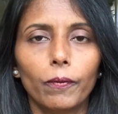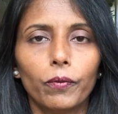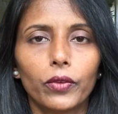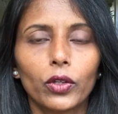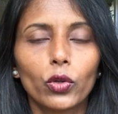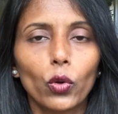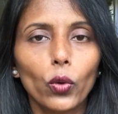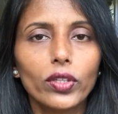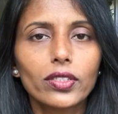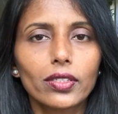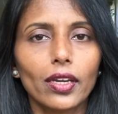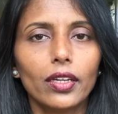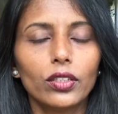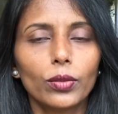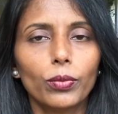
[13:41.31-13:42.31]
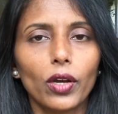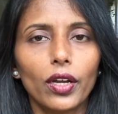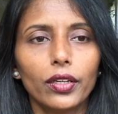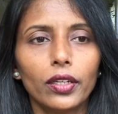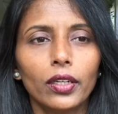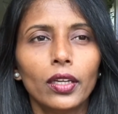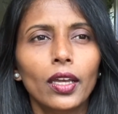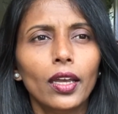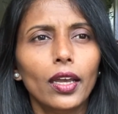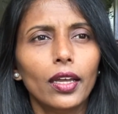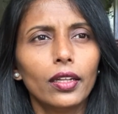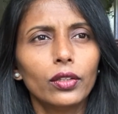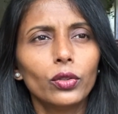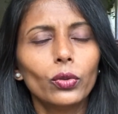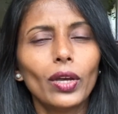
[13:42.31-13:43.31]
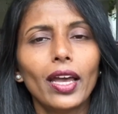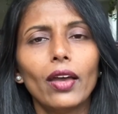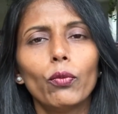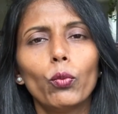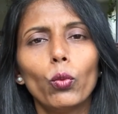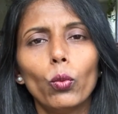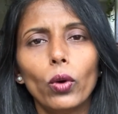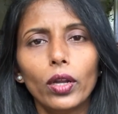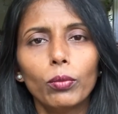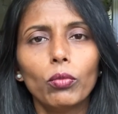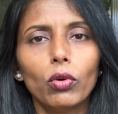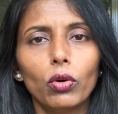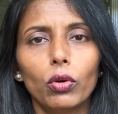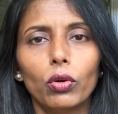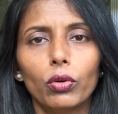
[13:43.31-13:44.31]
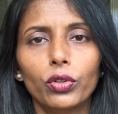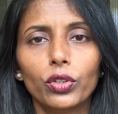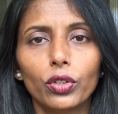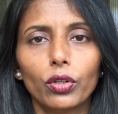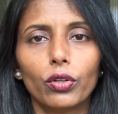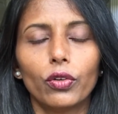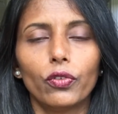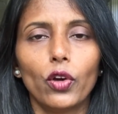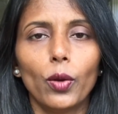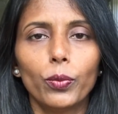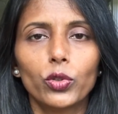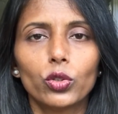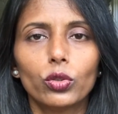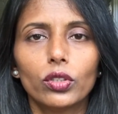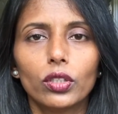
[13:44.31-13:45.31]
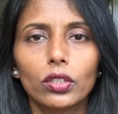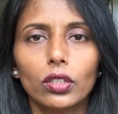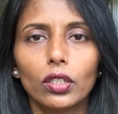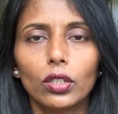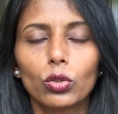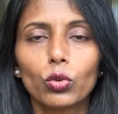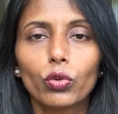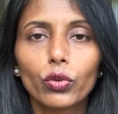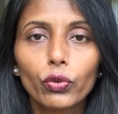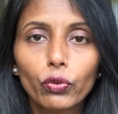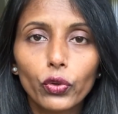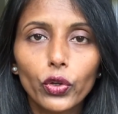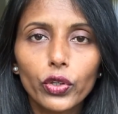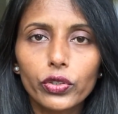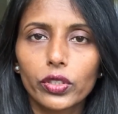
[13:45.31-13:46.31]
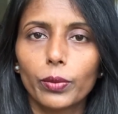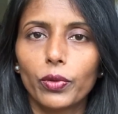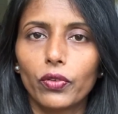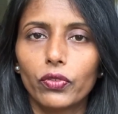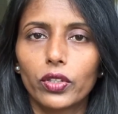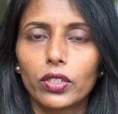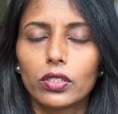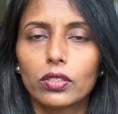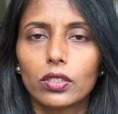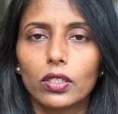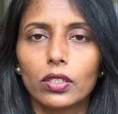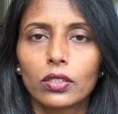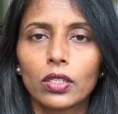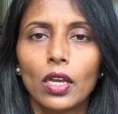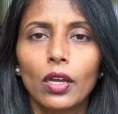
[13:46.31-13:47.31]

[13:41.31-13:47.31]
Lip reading: grow inside your body, and you have one more year of opportunity to reverse some of the disease,